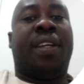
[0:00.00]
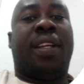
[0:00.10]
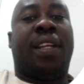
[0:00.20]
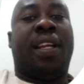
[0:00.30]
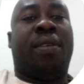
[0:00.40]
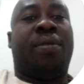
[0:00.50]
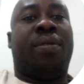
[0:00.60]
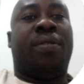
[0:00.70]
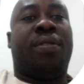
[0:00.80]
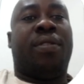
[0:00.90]
Now,
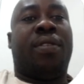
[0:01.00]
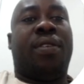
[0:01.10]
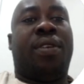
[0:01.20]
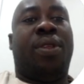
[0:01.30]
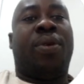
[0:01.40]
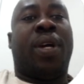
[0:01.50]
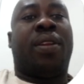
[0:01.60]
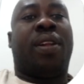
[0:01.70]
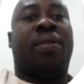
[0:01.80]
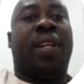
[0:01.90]
you can
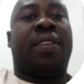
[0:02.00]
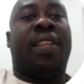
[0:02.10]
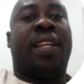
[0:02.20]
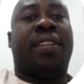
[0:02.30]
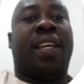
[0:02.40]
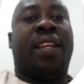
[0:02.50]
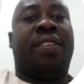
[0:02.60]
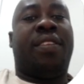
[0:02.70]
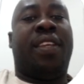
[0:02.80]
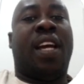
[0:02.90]
calculate that and
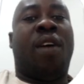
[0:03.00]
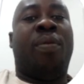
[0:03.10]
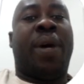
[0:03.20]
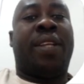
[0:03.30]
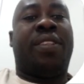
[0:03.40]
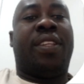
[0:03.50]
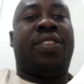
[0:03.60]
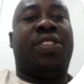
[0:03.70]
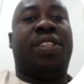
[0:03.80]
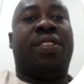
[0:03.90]
see how much it
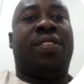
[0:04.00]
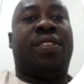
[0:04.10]
is